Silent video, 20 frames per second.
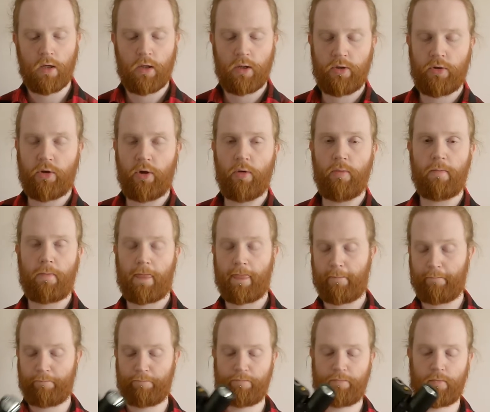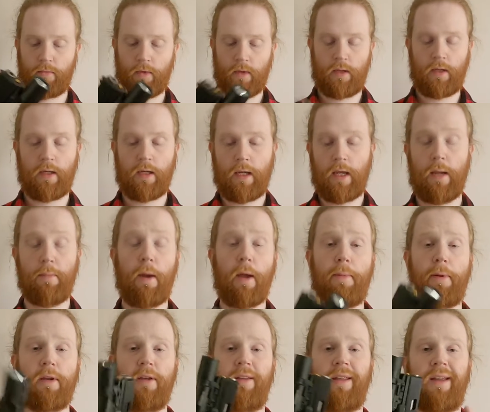So in my
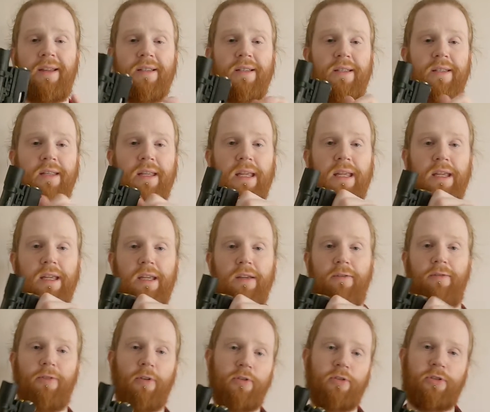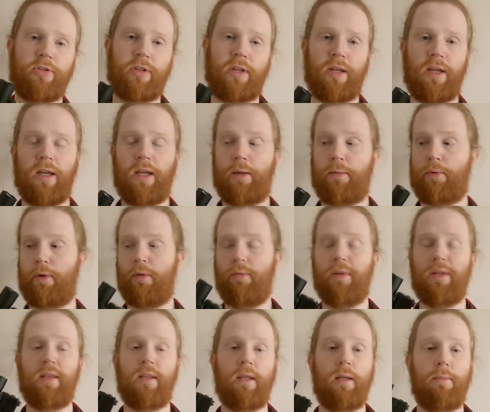opinion, that is the first,
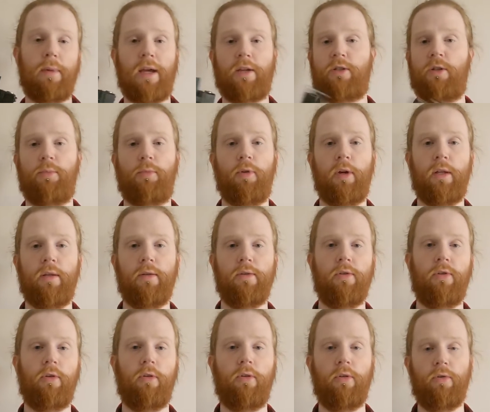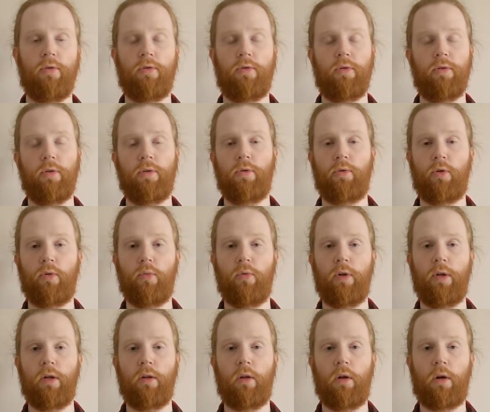probably the best upgrade that you could do to your Tokyo
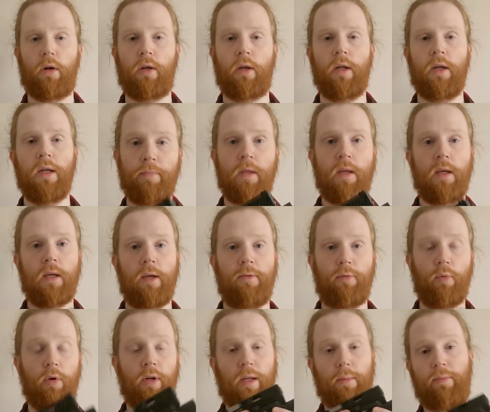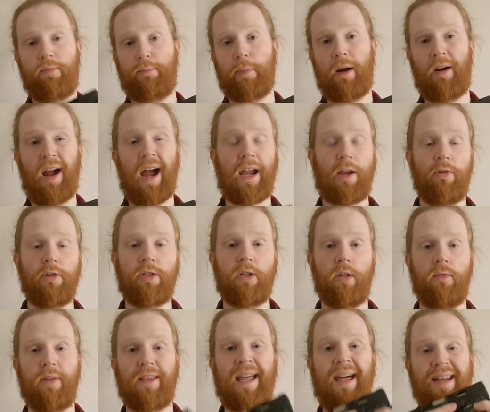Marui Glock. If you want to get better accuracy
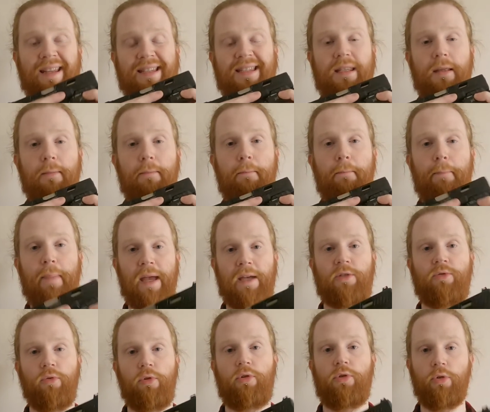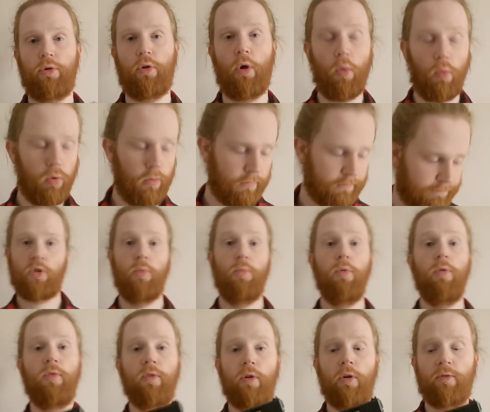of it, that is the best route to go. So
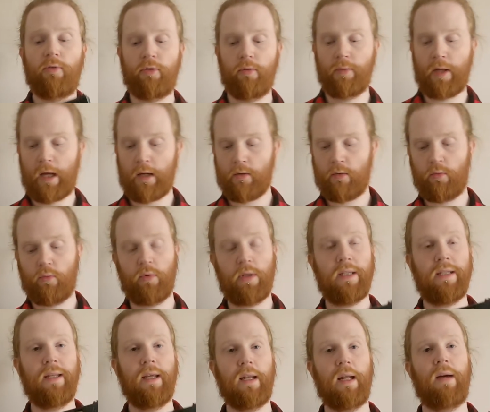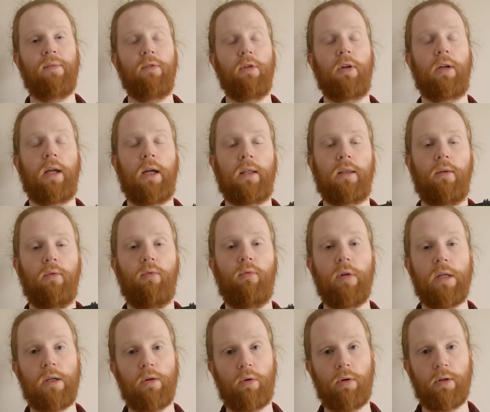moving on from that, we did have a look at the
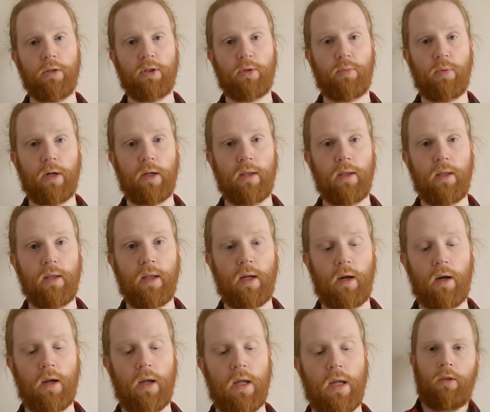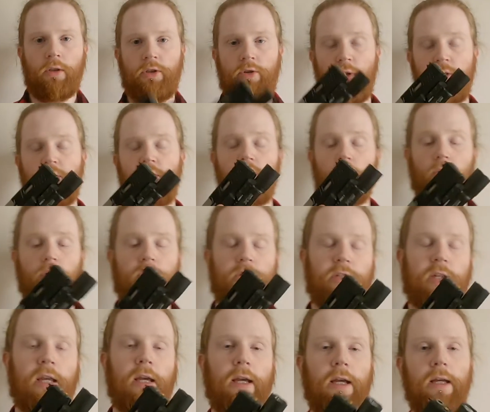recoil spring in there. So as you
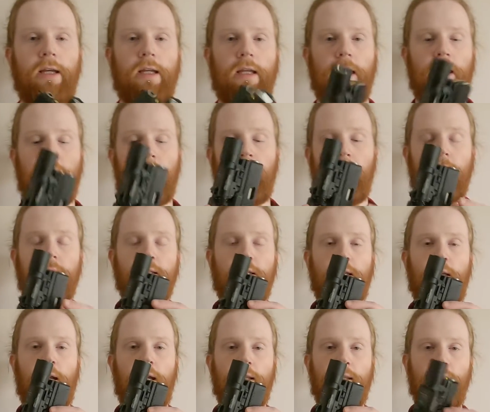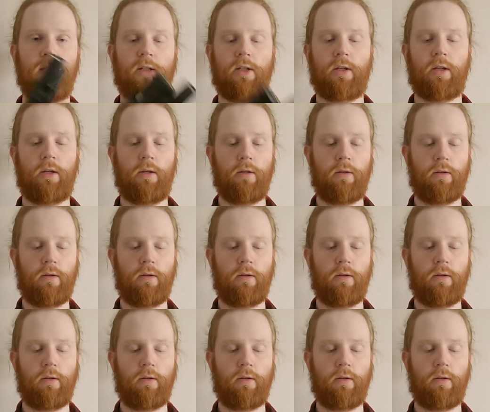noticed, inside this,